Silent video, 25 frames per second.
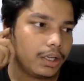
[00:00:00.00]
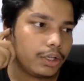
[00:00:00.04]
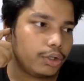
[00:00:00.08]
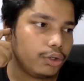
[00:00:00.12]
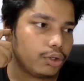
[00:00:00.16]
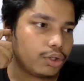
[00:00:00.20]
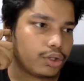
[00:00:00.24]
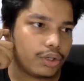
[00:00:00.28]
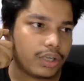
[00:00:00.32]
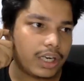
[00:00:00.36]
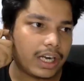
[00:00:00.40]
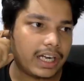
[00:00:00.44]

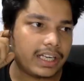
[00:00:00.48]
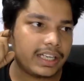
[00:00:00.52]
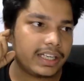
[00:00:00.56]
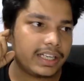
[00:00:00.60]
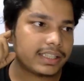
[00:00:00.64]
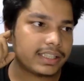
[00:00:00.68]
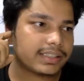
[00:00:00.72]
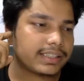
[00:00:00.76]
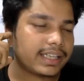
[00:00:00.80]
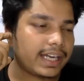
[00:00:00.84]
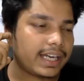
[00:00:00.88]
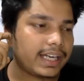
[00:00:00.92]
You should
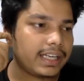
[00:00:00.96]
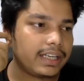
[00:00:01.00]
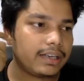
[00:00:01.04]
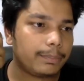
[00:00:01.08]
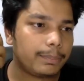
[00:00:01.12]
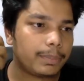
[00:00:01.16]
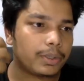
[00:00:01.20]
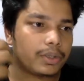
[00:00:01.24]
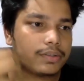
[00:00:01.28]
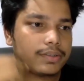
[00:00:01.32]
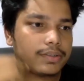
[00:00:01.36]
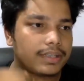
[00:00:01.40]

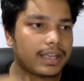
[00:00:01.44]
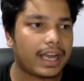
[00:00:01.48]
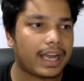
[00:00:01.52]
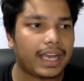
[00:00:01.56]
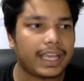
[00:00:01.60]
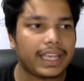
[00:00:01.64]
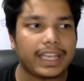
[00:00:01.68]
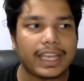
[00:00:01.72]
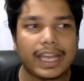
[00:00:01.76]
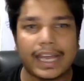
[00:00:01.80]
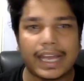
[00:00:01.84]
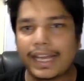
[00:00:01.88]
understand because
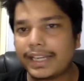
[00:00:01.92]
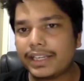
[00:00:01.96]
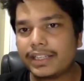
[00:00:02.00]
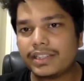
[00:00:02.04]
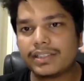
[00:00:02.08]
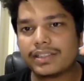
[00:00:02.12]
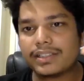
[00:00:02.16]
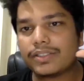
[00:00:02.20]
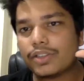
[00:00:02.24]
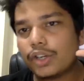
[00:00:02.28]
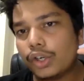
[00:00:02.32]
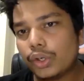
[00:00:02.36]
I had
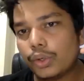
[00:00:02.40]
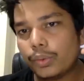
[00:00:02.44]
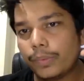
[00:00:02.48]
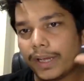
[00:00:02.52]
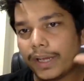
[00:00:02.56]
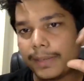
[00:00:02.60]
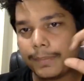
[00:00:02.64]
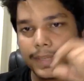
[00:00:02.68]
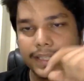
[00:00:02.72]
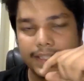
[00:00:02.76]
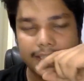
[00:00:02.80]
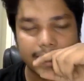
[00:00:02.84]
just got
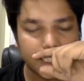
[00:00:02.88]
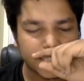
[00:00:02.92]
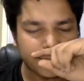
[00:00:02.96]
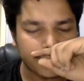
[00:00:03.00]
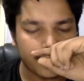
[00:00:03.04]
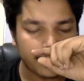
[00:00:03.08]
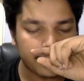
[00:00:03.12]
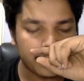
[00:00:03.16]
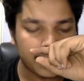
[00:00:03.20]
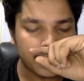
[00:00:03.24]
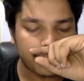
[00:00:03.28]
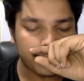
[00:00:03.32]
one message
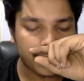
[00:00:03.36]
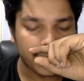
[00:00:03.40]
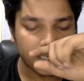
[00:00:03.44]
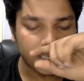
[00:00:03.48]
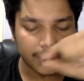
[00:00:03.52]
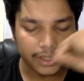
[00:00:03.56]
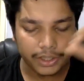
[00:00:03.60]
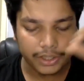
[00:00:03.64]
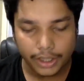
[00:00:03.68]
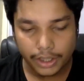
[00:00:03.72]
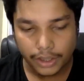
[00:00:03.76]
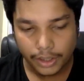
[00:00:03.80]
from
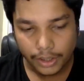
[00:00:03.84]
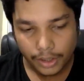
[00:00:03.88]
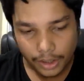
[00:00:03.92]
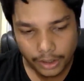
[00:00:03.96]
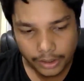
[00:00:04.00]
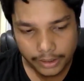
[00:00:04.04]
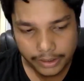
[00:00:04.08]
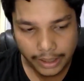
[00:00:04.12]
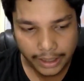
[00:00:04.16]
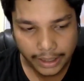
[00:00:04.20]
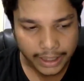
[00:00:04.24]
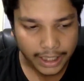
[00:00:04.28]
Dipesh
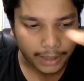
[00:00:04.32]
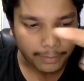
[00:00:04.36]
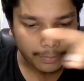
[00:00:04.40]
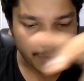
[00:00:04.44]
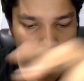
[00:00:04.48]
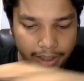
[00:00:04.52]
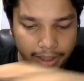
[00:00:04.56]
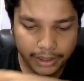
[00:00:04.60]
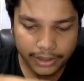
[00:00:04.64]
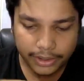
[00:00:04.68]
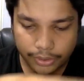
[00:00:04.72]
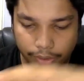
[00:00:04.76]
that
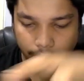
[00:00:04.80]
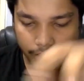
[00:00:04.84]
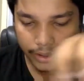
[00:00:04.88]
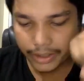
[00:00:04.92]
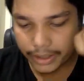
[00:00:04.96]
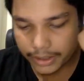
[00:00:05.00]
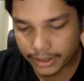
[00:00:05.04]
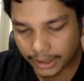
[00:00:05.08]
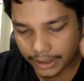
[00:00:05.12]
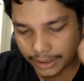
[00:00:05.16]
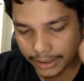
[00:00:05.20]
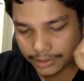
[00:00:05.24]
Aman is doing
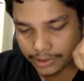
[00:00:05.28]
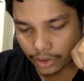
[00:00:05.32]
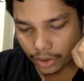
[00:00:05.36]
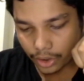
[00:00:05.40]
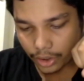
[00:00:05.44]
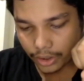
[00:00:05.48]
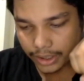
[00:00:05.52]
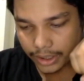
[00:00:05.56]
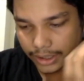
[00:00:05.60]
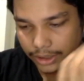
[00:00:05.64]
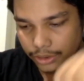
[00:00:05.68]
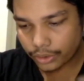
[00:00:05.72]
the things
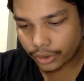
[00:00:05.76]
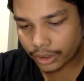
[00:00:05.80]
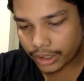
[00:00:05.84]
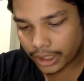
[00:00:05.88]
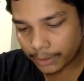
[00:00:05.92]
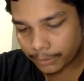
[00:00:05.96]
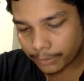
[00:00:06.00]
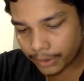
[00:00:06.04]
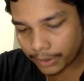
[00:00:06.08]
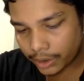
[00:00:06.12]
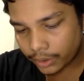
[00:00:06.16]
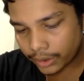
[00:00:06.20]
wrong. He's not
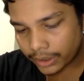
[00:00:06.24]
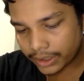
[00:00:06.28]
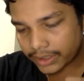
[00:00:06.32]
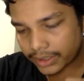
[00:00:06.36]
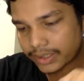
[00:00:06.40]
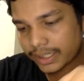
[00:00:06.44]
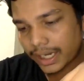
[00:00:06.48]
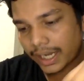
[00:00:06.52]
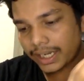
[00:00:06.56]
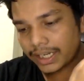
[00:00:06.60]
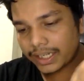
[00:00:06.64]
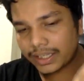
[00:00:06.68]
able to
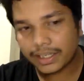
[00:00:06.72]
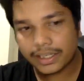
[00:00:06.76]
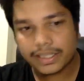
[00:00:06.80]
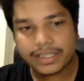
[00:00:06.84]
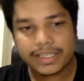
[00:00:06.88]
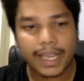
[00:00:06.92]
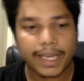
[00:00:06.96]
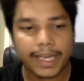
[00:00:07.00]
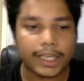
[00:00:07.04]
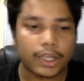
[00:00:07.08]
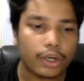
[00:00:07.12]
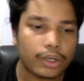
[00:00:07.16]
understand the
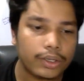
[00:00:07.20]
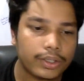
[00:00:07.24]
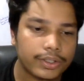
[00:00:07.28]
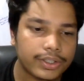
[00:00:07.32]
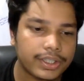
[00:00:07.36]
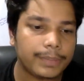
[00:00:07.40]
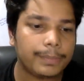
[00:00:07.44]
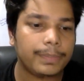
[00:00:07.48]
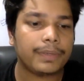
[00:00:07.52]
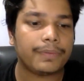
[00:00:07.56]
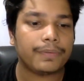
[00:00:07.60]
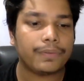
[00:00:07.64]

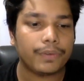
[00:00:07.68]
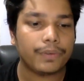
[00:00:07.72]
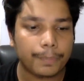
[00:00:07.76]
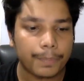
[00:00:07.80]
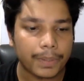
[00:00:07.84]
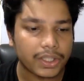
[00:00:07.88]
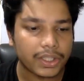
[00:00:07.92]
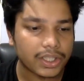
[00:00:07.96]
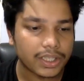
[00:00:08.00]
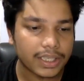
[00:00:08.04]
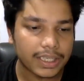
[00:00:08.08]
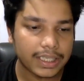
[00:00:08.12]
psychology before
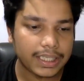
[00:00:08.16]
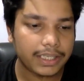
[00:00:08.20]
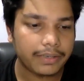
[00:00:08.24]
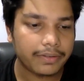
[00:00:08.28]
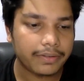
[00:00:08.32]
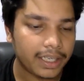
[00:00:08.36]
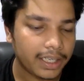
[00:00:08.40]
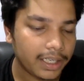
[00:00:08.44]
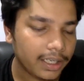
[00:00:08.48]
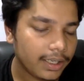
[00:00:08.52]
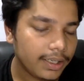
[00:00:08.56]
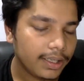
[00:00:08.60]
pitching
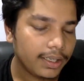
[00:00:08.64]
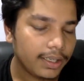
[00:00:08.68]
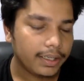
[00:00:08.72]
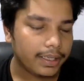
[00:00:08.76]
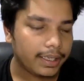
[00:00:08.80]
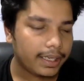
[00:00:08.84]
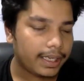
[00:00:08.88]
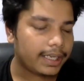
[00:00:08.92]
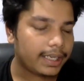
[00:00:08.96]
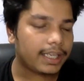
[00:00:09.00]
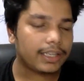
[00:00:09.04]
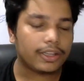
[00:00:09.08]
anyone.
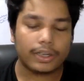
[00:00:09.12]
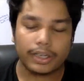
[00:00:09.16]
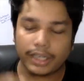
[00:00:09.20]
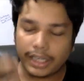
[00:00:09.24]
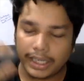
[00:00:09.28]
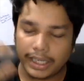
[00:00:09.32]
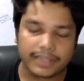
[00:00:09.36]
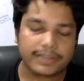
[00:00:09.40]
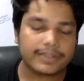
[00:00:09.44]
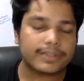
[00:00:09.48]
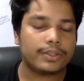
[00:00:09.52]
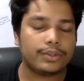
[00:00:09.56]
And I thought
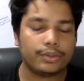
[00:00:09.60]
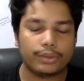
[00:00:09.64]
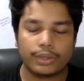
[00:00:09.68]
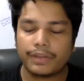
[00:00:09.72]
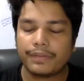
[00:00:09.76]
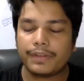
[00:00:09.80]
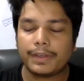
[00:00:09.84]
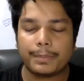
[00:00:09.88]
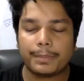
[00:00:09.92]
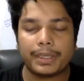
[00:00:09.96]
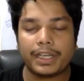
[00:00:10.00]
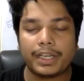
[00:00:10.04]
let's do
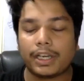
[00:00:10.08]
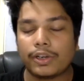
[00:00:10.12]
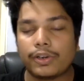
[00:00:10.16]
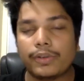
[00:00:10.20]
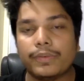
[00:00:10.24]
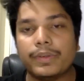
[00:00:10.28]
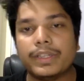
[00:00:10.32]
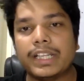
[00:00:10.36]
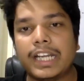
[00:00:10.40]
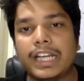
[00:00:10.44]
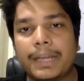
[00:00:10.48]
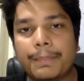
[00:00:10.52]
a webinar
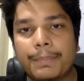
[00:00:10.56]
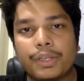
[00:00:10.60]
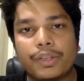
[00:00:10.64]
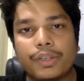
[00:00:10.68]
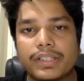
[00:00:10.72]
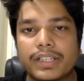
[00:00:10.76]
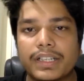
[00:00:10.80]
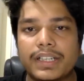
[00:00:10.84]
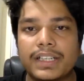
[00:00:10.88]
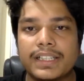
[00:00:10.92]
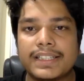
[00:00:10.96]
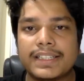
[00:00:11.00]
over that
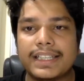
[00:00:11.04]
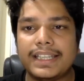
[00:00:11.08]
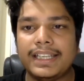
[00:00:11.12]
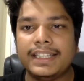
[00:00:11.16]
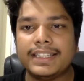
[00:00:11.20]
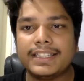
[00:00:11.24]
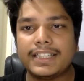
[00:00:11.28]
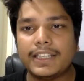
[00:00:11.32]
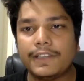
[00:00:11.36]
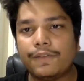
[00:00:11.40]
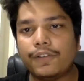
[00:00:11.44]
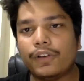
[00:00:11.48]
because it is
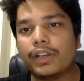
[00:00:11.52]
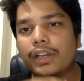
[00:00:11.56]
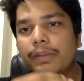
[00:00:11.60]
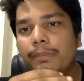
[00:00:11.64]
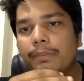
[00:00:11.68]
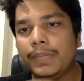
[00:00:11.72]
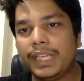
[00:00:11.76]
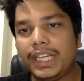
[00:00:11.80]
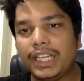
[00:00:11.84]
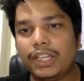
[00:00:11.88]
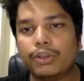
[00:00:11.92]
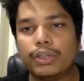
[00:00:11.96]
easy for
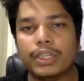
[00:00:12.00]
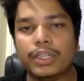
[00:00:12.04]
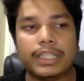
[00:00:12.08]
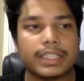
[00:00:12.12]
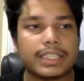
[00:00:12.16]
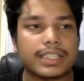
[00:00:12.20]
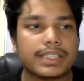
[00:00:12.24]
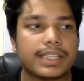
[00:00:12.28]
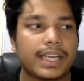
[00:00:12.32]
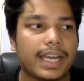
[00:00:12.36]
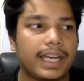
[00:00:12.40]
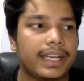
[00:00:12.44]
me to
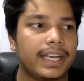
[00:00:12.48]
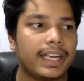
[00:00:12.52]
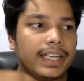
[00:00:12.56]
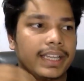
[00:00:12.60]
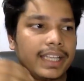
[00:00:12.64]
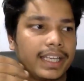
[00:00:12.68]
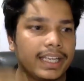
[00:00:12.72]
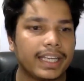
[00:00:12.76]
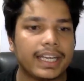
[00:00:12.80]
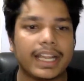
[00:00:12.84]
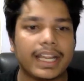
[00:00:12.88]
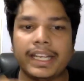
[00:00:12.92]
understand and
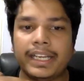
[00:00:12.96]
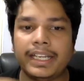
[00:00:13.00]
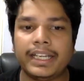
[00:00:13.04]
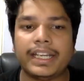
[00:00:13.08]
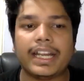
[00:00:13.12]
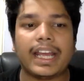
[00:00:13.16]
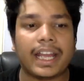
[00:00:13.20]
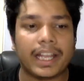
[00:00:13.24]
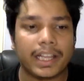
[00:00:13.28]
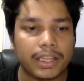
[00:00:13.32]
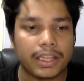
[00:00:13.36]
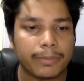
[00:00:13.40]
then guide
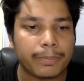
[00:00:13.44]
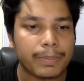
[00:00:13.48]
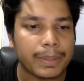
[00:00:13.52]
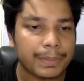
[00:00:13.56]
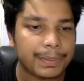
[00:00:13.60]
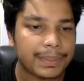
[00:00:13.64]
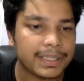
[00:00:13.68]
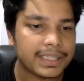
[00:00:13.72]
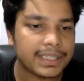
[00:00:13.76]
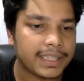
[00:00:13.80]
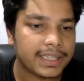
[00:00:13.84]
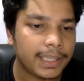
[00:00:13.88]
other
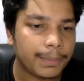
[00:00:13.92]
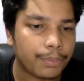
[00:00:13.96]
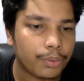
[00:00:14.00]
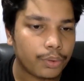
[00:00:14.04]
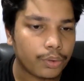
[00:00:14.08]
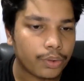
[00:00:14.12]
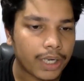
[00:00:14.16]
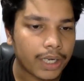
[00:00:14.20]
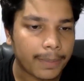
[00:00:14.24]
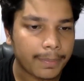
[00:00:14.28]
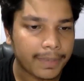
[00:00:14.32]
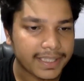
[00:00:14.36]
people in the
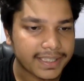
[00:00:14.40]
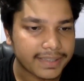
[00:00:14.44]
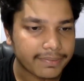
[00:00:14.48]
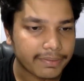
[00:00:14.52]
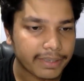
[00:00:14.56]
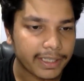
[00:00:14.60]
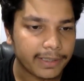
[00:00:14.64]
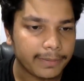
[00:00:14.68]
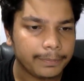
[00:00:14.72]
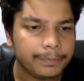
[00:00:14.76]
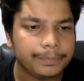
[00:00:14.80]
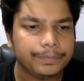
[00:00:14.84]
program as
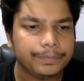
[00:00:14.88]
well.